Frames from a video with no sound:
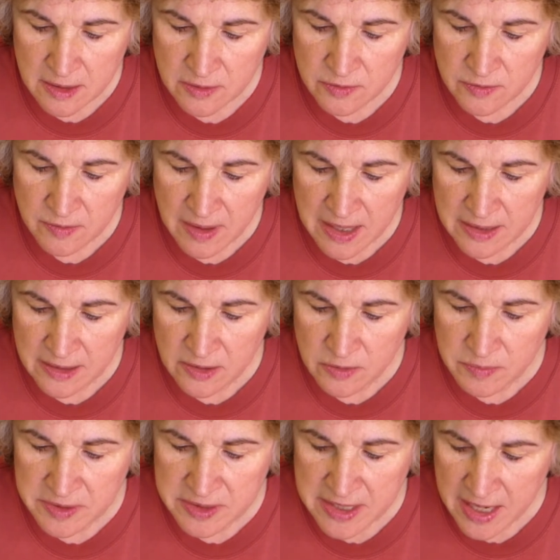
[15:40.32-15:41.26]
Try a
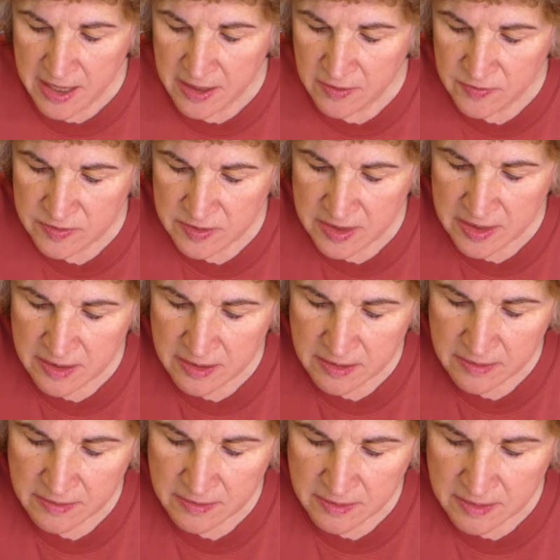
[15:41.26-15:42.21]
little potatoes
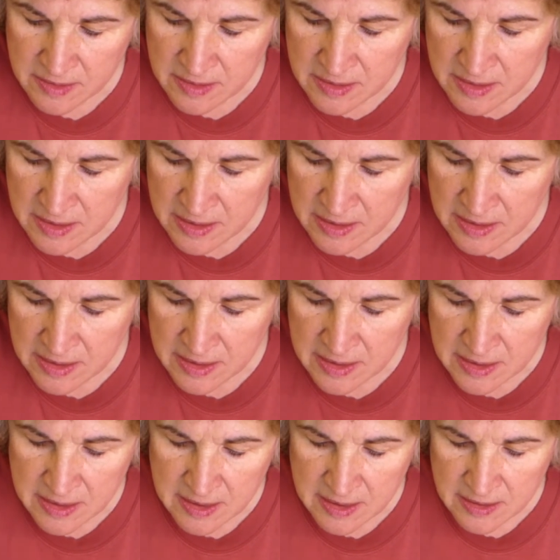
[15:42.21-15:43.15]
here.
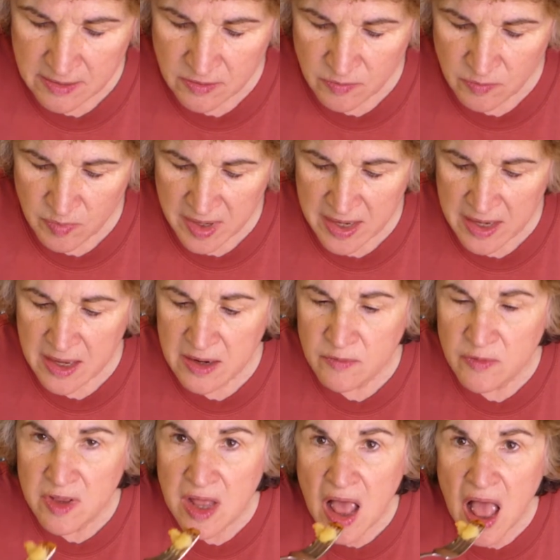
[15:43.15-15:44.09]
Get a little
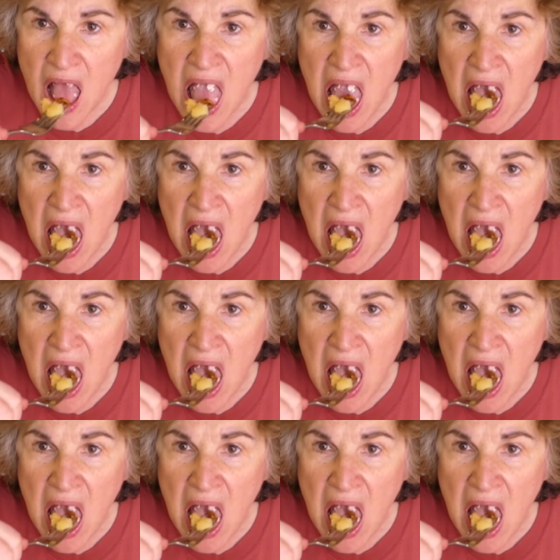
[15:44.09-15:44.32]
bacon with that.